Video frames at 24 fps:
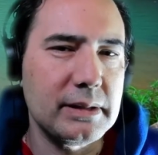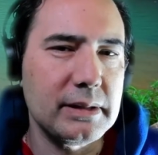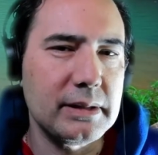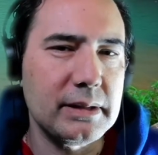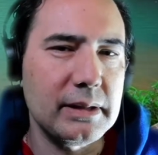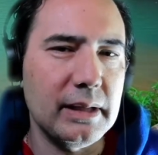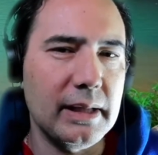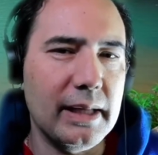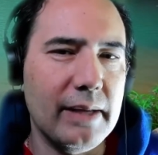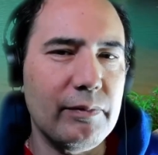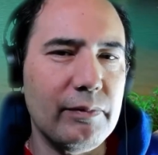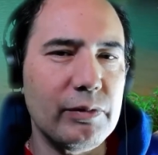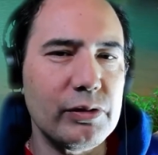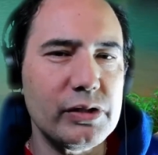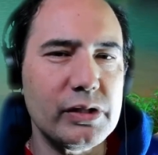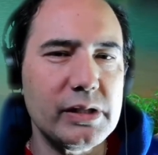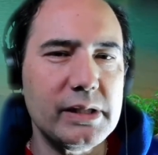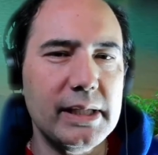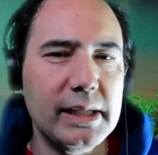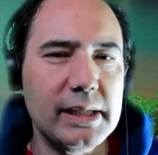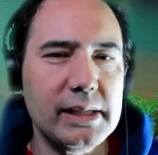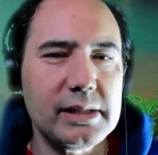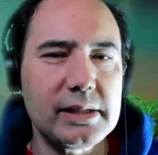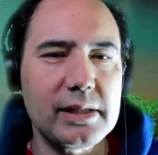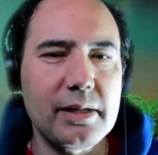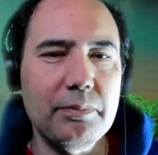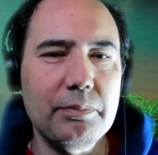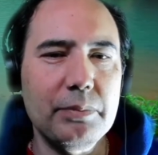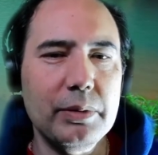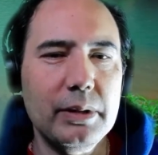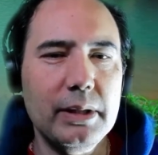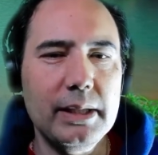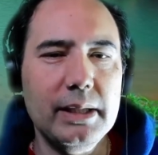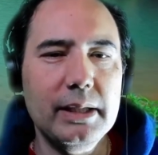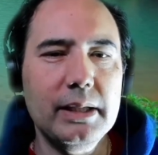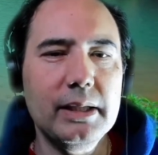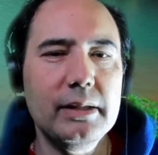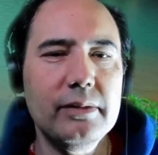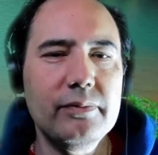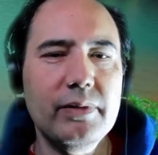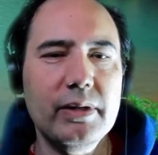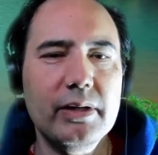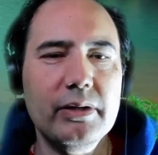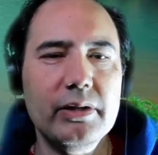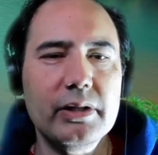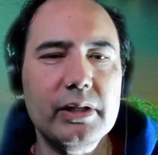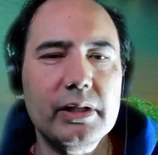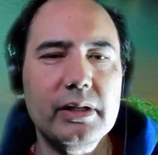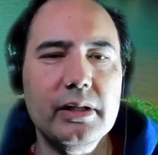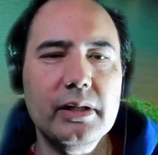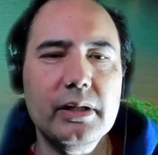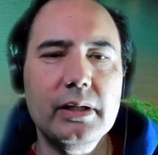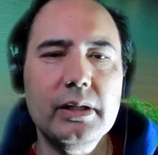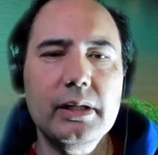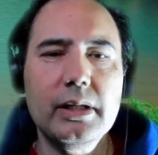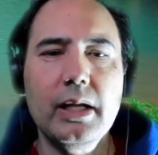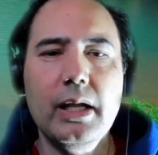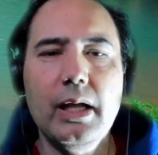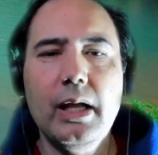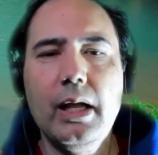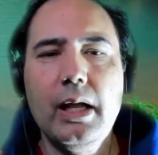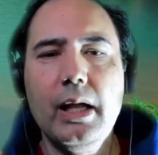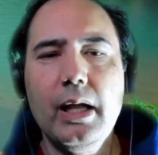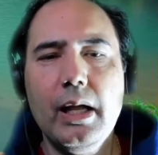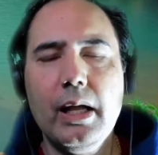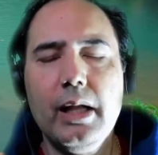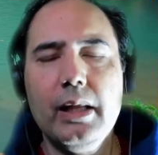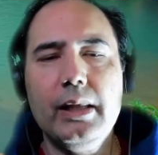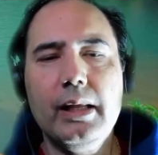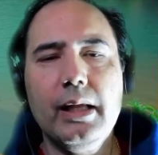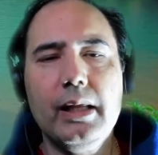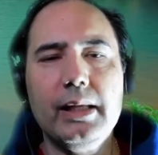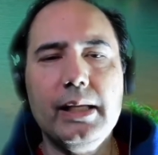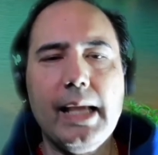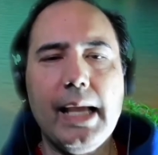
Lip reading: level 6 completed, very good. Now the